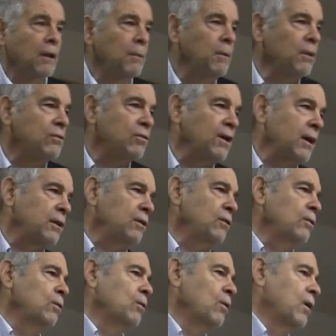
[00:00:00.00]
Let me take
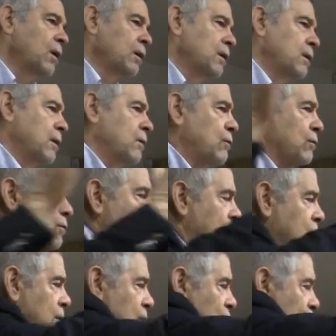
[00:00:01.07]
you on an
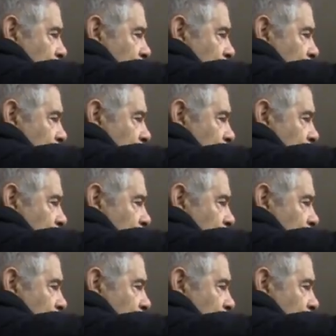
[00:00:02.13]
interesting